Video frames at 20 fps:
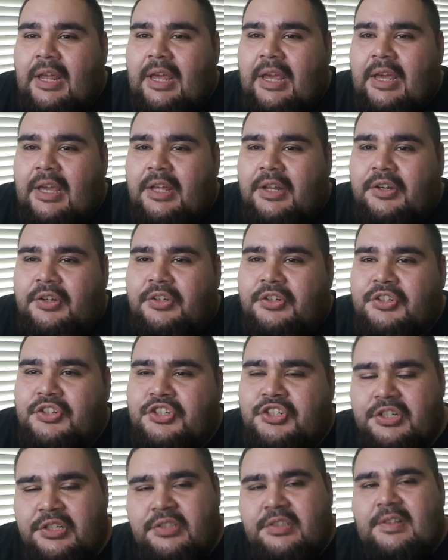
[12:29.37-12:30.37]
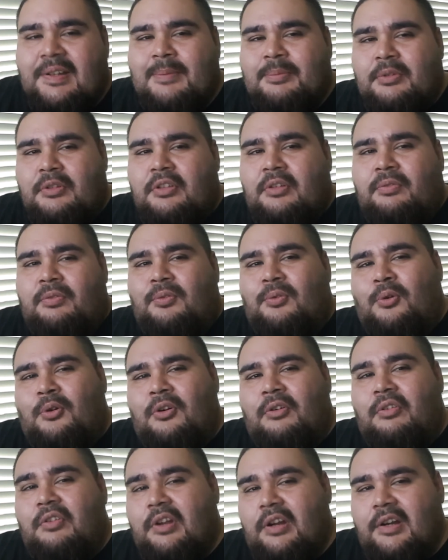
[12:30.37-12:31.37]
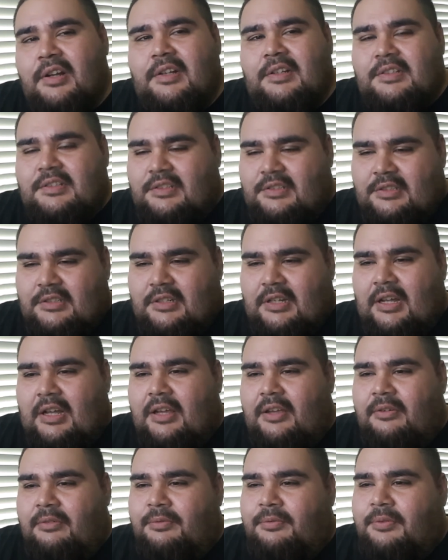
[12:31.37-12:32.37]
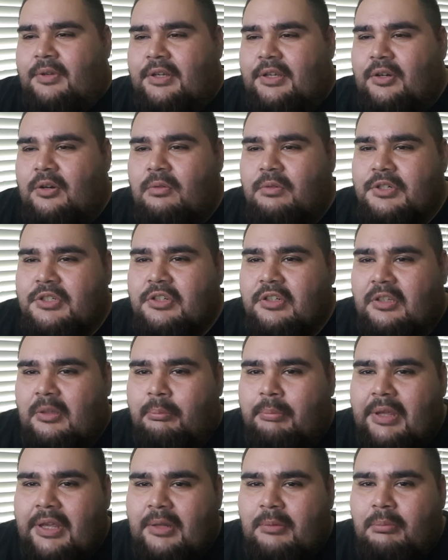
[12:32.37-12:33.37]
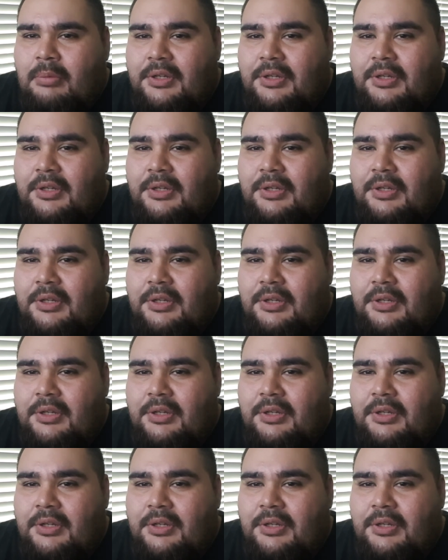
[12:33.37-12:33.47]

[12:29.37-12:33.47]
and she slept on the floor over there because I fucking overtook the bed,